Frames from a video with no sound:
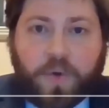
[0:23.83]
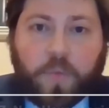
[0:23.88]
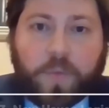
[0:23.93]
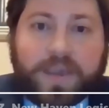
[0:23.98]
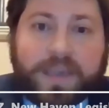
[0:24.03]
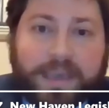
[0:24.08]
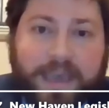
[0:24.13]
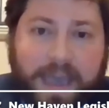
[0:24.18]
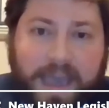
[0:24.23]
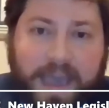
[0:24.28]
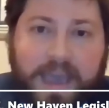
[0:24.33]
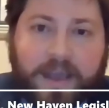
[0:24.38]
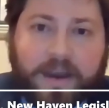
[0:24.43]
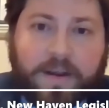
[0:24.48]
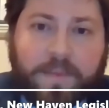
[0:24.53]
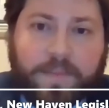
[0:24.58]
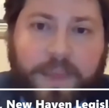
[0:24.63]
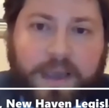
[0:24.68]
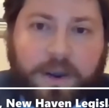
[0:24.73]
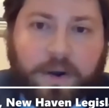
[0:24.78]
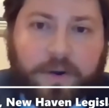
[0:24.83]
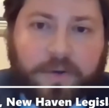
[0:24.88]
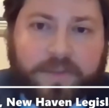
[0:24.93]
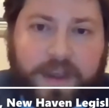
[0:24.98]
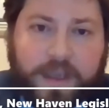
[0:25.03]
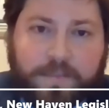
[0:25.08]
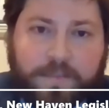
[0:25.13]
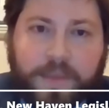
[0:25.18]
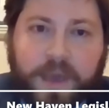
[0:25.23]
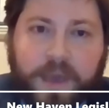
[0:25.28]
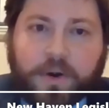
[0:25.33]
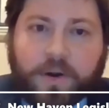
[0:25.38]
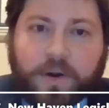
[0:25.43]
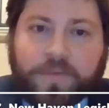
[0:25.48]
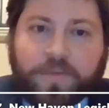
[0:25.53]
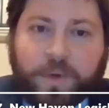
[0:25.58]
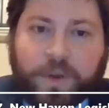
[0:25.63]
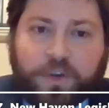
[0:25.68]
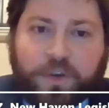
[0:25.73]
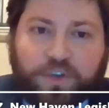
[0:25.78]
We can make our state
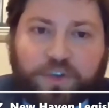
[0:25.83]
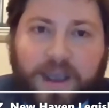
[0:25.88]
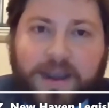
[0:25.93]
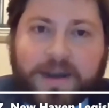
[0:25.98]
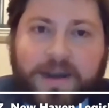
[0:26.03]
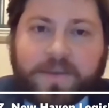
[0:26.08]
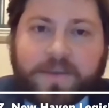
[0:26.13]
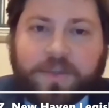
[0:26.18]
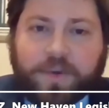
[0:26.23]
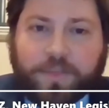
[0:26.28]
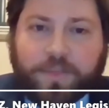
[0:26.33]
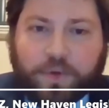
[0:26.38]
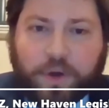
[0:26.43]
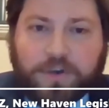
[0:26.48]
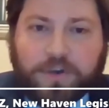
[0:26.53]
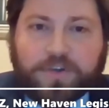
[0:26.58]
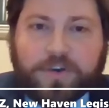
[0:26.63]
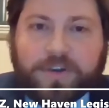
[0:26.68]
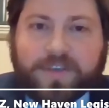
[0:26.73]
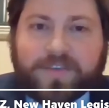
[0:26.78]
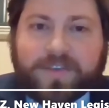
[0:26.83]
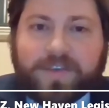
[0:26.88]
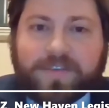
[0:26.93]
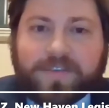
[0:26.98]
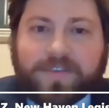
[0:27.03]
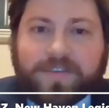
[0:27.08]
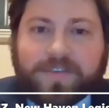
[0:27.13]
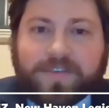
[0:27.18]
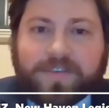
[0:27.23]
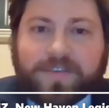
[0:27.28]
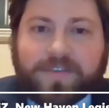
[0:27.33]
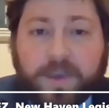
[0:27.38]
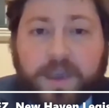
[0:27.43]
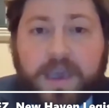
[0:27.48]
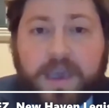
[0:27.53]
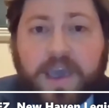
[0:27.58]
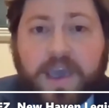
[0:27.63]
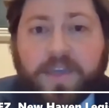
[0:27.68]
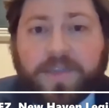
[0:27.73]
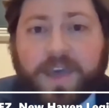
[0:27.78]
better if we shed the prejudices and
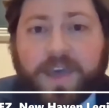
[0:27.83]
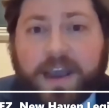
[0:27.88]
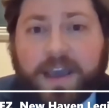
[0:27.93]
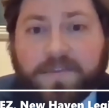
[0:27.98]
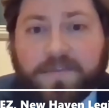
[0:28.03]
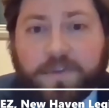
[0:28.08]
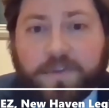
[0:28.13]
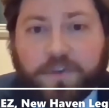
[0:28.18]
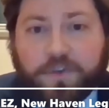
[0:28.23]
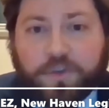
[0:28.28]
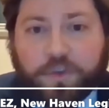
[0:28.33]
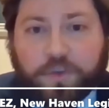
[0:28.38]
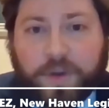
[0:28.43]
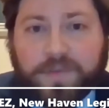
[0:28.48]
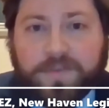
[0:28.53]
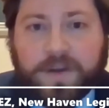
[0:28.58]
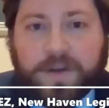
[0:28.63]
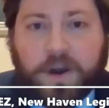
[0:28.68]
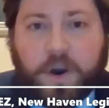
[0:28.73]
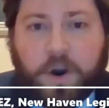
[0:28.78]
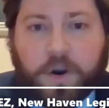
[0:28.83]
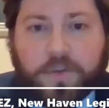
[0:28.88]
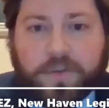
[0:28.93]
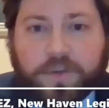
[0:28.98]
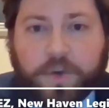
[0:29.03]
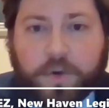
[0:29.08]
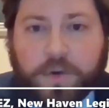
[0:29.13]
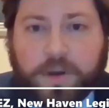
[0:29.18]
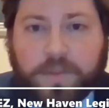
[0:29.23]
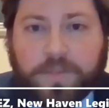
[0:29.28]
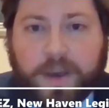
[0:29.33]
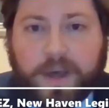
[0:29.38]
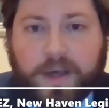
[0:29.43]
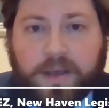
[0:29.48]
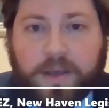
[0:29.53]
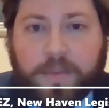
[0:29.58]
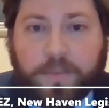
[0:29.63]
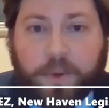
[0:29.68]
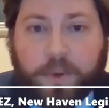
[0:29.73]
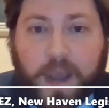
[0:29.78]
fears that have driven our zoning
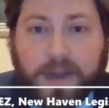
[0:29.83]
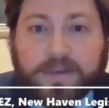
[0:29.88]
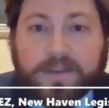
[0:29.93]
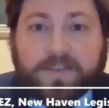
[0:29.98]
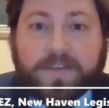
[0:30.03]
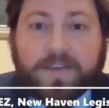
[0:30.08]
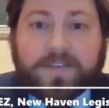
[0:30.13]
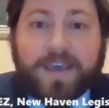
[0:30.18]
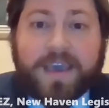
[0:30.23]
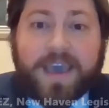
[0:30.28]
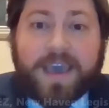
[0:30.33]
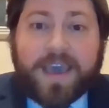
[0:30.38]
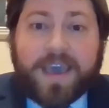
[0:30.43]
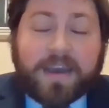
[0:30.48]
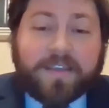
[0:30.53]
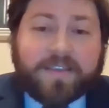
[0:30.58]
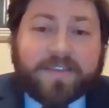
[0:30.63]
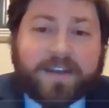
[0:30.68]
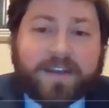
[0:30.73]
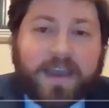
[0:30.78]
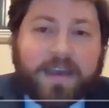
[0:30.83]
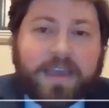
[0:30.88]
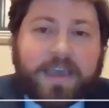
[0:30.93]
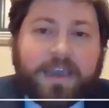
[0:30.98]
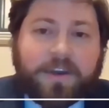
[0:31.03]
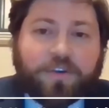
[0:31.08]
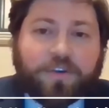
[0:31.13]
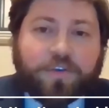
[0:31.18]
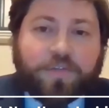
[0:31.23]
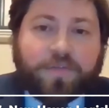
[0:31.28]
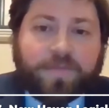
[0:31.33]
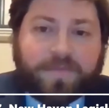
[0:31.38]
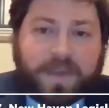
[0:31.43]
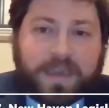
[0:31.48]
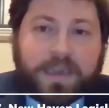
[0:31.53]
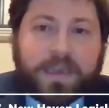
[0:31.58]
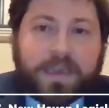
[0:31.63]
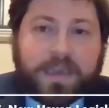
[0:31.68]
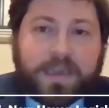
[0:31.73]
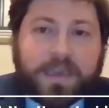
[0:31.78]
practices and instead
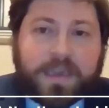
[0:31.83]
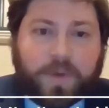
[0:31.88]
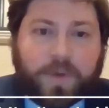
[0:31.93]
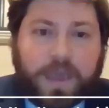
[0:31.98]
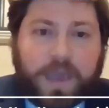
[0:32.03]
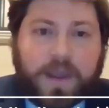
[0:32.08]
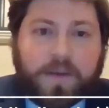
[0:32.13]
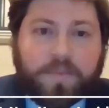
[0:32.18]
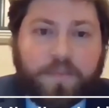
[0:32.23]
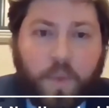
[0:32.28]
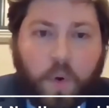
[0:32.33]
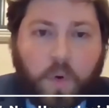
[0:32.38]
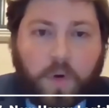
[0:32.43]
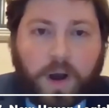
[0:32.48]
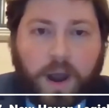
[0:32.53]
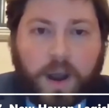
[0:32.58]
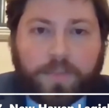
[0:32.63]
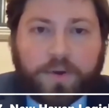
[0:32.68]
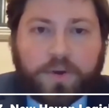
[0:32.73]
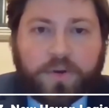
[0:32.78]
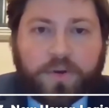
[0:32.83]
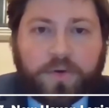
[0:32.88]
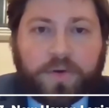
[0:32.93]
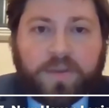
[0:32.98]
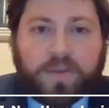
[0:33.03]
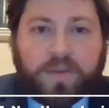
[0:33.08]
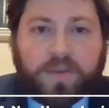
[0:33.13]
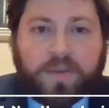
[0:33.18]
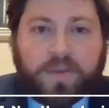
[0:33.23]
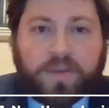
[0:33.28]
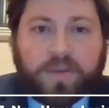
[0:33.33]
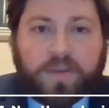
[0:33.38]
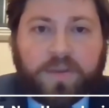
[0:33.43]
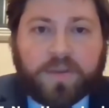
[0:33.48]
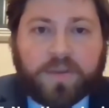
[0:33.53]
intervene to create more opportunities